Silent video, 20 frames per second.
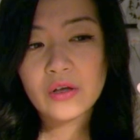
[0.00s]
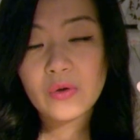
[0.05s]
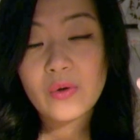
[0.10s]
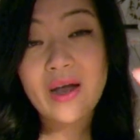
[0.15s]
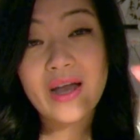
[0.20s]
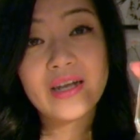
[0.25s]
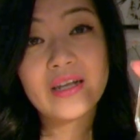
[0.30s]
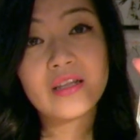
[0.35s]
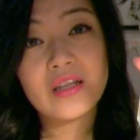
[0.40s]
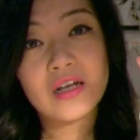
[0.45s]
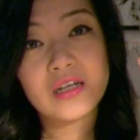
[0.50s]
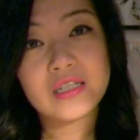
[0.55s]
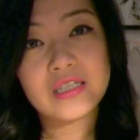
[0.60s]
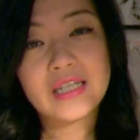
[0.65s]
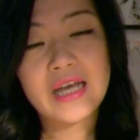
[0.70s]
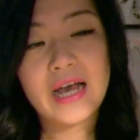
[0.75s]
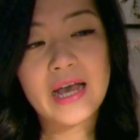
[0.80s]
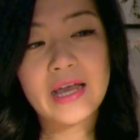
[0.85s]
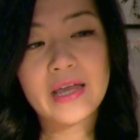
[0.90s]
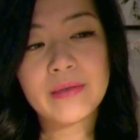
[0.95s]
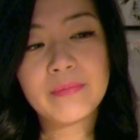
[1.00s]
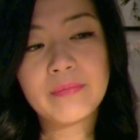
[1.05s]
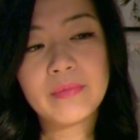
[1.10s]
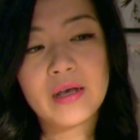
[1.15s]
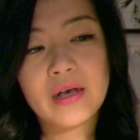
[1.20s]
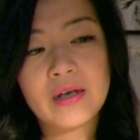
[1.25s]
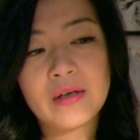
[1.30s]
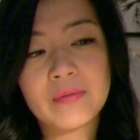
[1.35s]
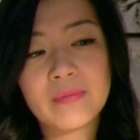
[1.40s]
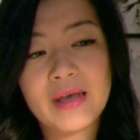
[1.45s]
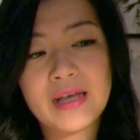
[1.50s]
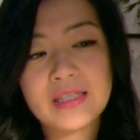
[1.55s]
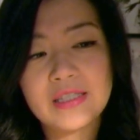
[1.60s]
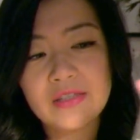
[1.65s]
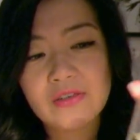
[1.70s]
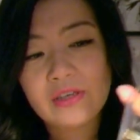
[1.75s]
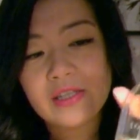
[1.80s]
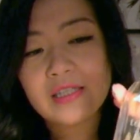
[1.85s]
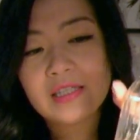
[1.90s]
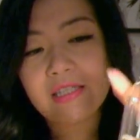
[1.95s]
quite a long time. As
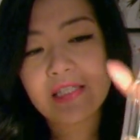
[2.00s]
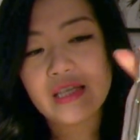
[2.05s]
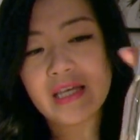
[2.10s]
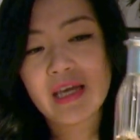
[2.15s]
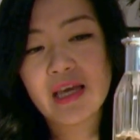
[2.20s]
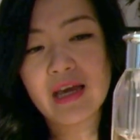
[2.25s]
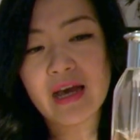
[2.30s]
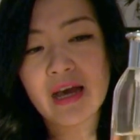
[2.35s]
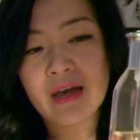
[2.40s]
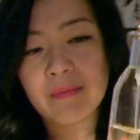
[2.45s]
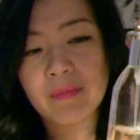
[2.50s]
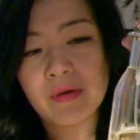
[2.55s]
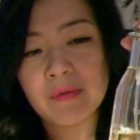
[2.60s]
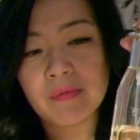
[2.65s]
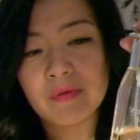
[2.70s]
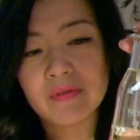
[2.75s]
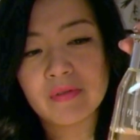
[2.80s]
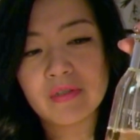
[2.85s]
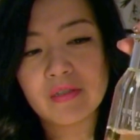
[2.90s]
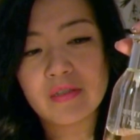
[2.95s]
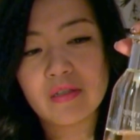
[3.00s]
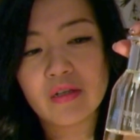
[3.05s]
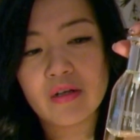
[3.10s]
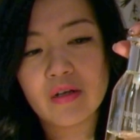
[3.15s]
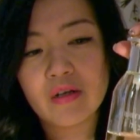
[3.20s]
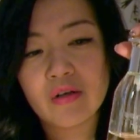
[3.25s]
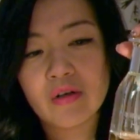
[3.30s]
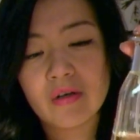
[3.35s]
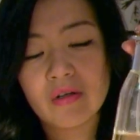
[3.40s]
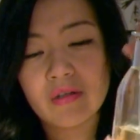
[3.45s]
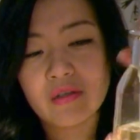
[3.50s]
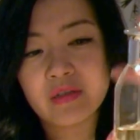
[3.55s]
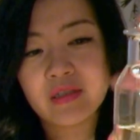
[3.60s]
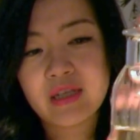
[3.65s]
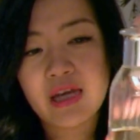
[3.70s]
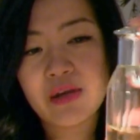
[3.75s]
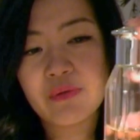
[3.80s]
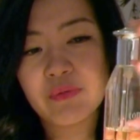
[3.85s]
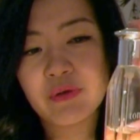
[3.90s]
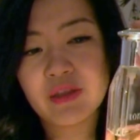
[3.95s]
you can see, I'm almost
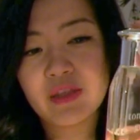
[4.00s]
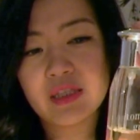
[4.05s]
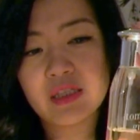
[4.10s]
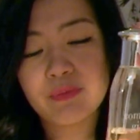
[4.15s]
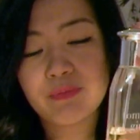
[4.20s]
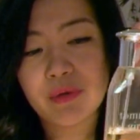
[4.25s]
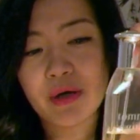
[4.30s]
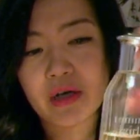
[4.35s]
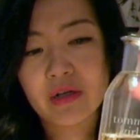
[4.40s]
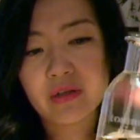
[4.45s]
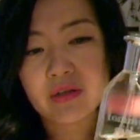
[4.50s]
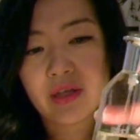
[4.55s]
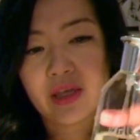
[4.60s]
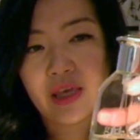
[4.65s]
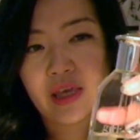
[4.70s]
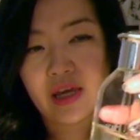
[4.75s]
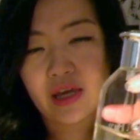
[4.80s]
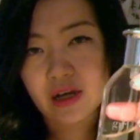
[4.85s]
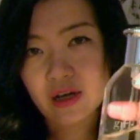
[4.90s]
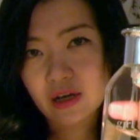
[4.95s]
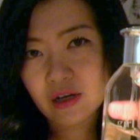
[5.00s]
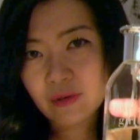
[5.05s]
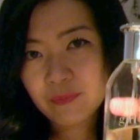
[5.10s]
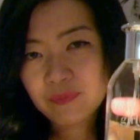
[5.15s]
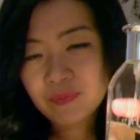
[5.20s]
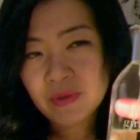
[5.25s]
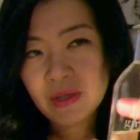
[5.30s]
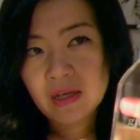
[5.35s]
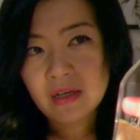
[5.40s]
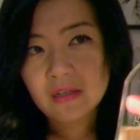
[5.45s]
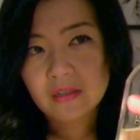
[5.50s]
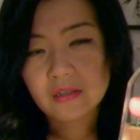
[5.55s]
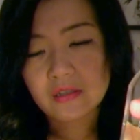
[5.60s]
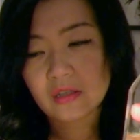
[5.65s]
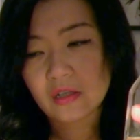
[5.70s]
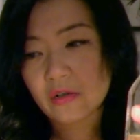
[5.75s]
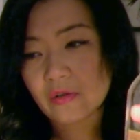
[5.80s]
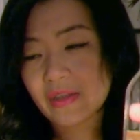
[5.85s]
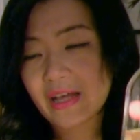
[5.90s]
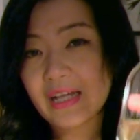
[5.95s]
done with this bottle here.
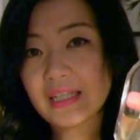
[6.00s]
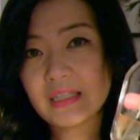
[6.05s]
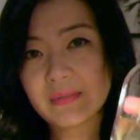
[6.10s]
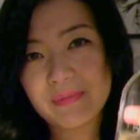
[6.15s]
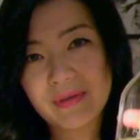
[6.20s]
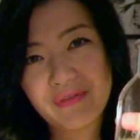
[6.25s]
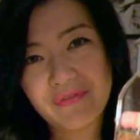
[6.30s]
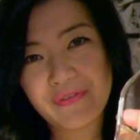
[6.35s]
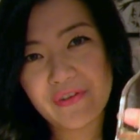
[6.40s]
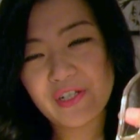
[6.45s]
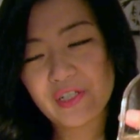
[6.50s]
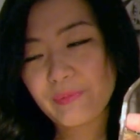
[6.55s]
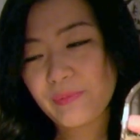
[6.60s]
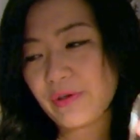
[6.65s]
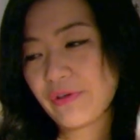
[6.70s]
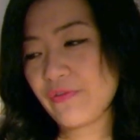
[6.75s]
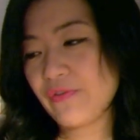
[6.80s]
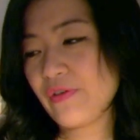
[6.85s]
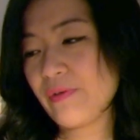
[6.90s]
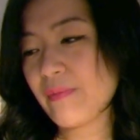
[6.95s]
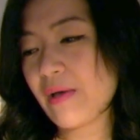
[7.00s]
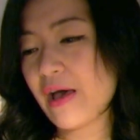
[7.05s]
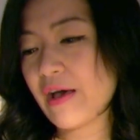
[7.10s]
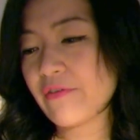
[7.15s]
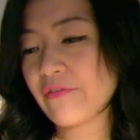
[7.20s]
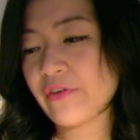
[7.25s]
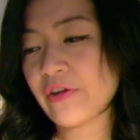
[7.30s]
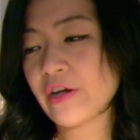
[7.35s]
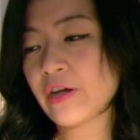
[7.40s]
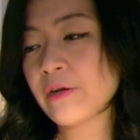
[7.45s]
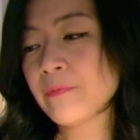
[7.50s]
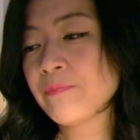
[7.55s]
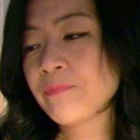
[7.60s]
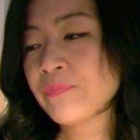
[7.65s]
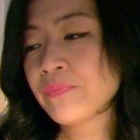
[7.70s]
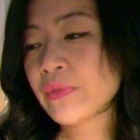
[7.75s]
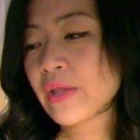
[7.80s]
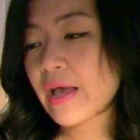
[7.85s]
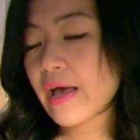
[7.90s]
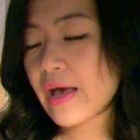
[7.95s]
So that's my first perfume ever.
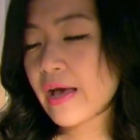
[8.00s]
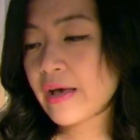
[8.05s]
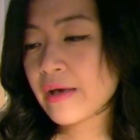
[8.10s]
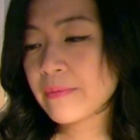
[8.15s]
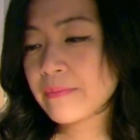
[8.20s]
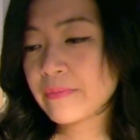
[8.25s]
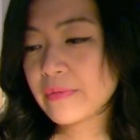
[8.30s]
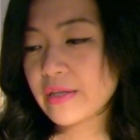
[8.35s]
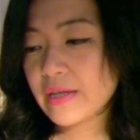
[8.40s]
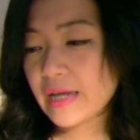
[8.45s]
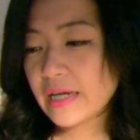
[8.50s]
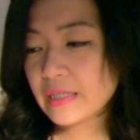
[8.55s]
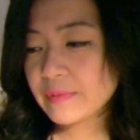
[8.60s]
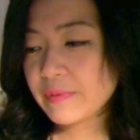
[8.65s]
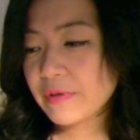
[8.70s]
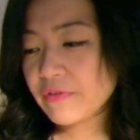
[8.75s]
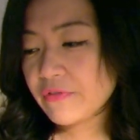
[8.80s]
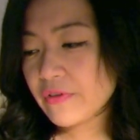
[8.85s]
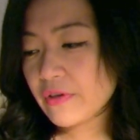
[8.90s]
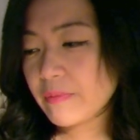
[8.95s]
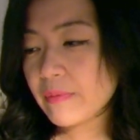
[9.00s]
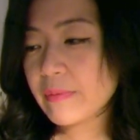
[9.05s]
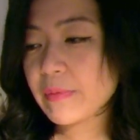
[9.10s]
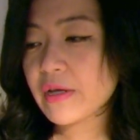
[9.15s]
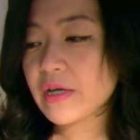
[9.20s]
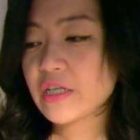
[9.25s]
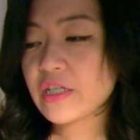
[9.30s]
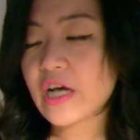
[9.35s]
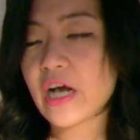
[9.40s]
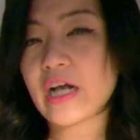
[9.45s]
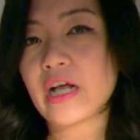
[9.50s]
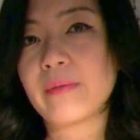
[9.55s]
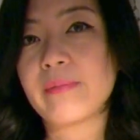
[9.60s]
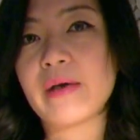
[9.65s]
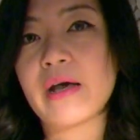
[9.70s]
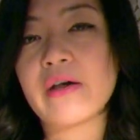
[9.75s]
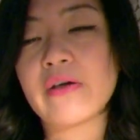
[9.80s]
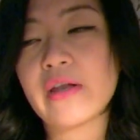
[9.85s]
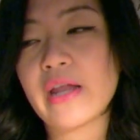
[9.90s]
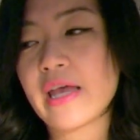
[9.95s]
The next perfume I'm going to talk
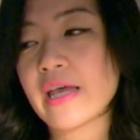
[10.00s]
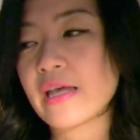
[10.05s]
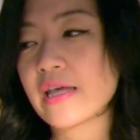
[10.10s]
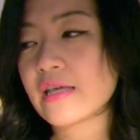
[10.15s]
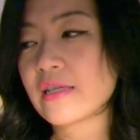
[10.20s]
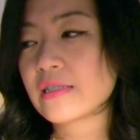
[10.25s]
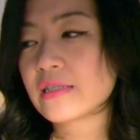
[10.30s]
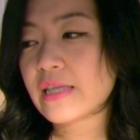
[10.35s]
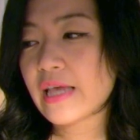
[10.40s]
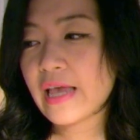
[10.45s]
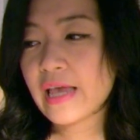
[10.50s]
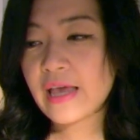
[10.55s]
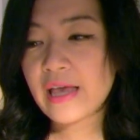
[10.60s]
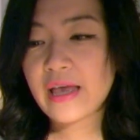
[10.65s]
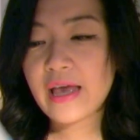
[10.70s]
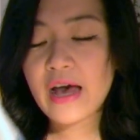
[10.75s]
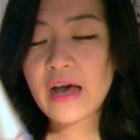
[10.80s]
about is a